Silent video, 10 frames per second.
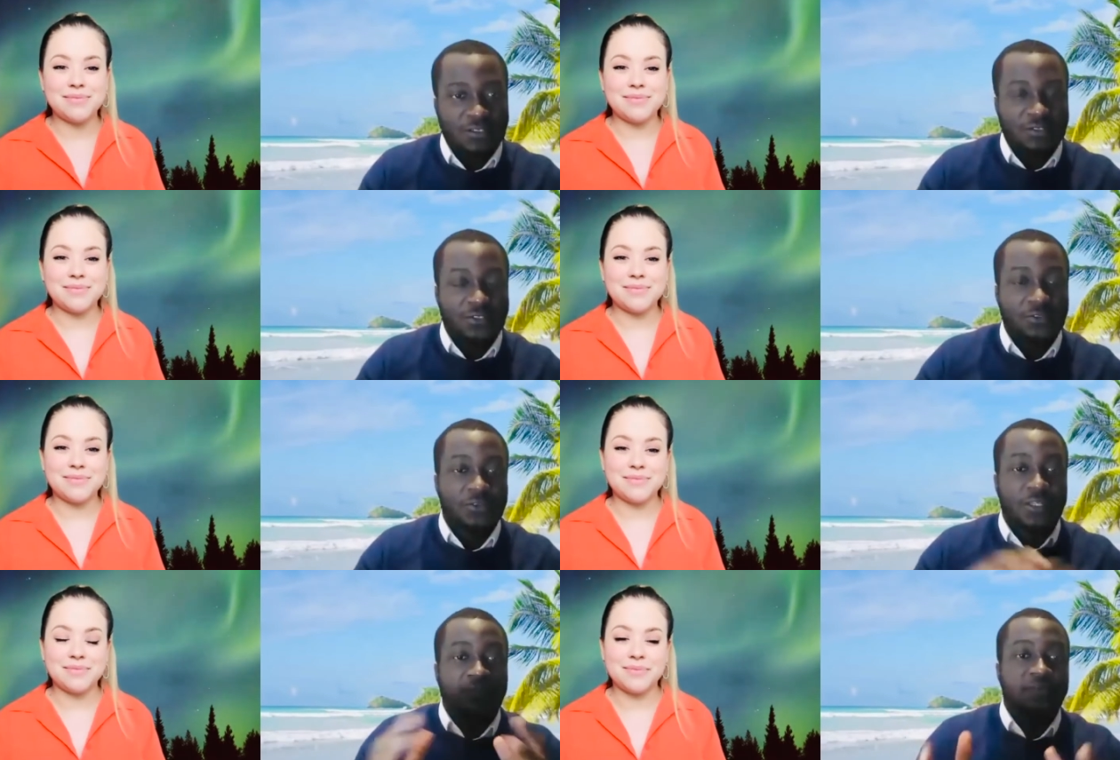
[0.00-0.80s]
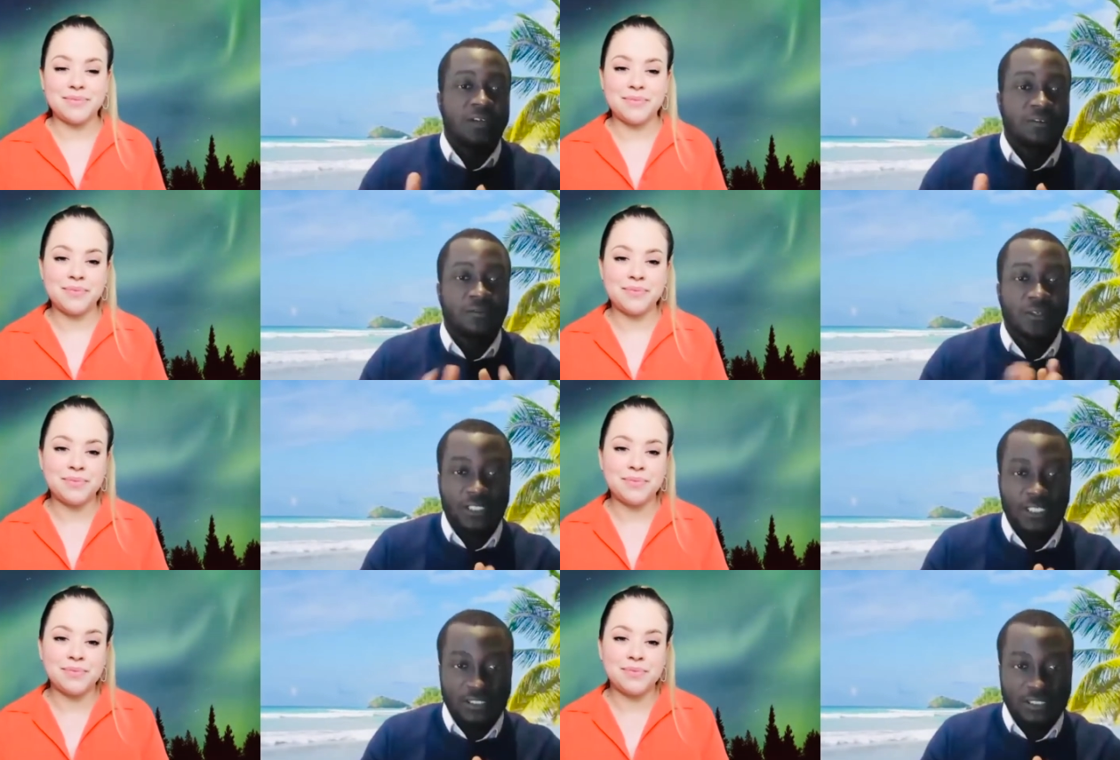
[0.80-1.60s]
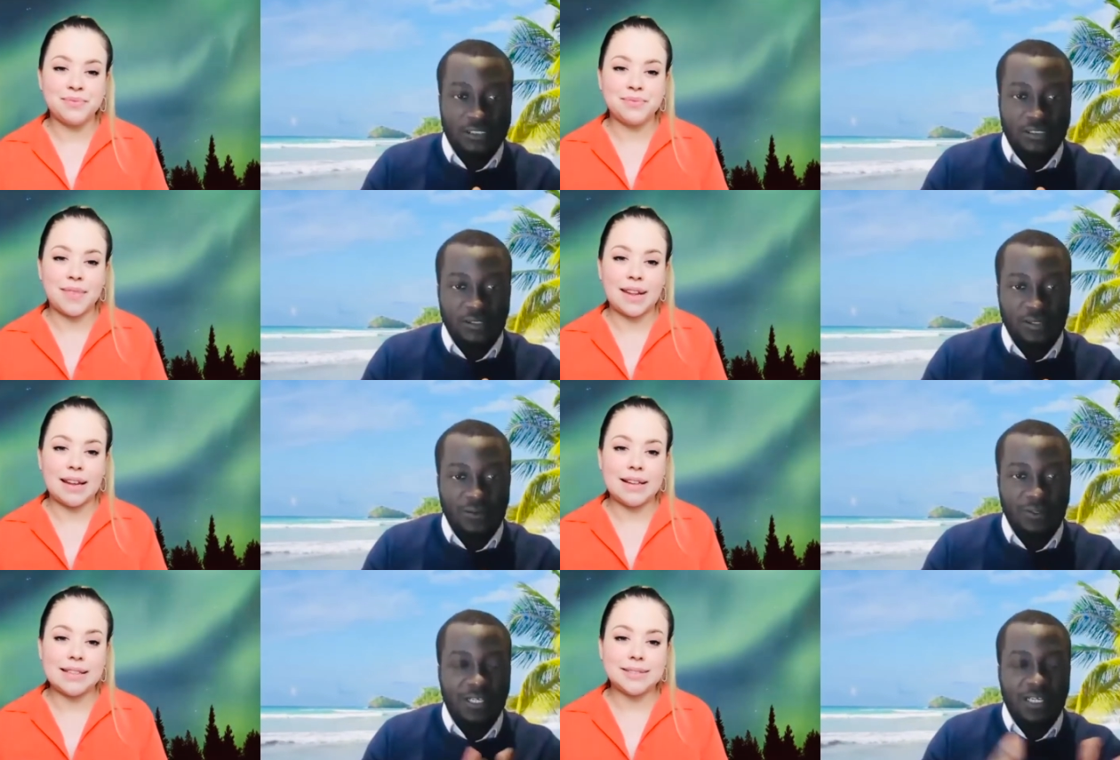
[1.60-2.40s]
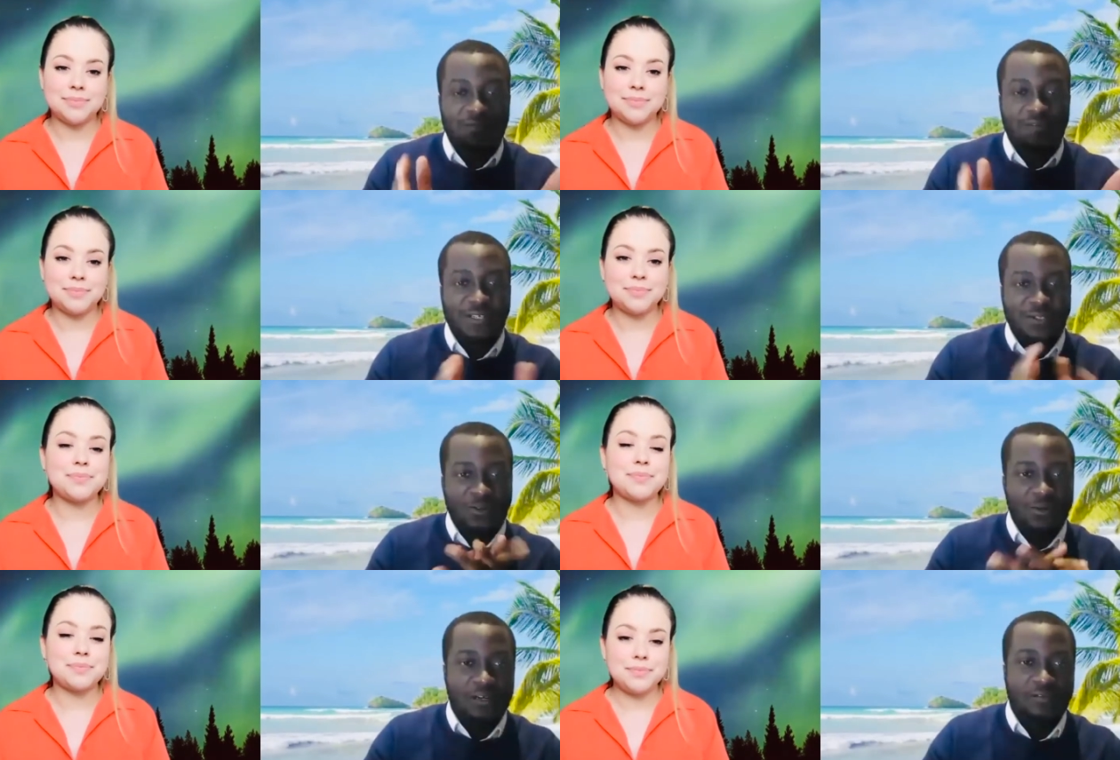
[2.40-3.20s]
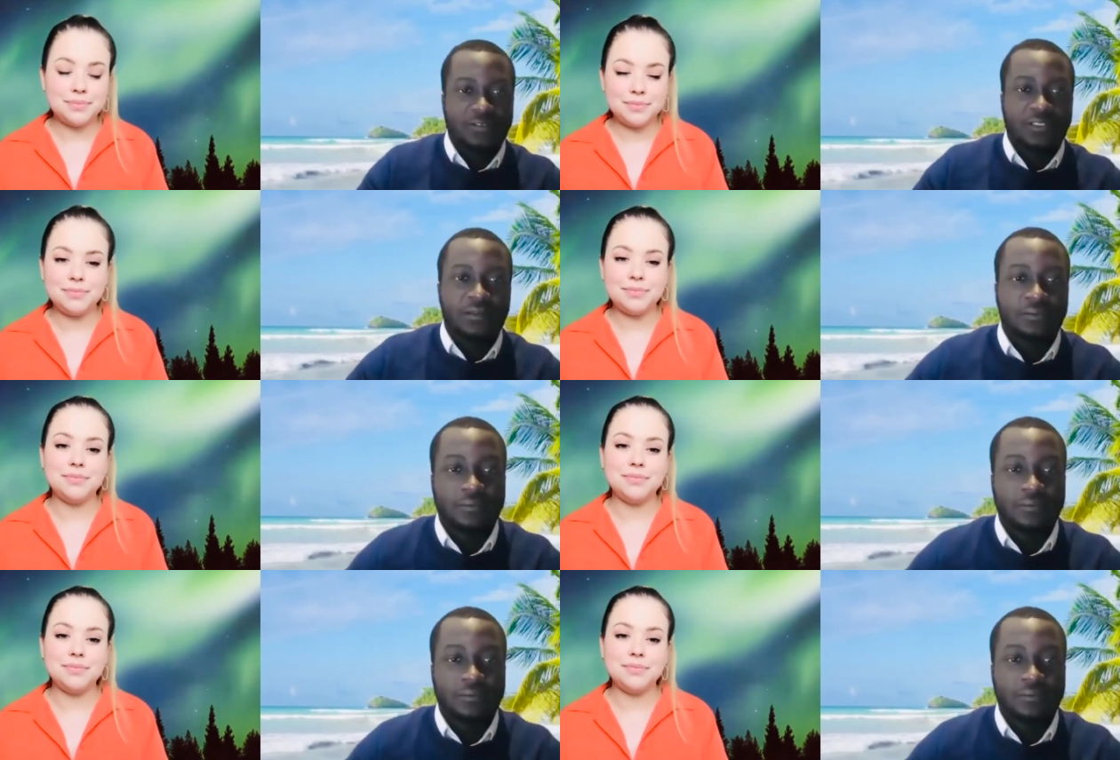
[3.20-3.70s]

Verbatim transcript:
Speaker 1: due to the fear of rejection. What advice do you have for them?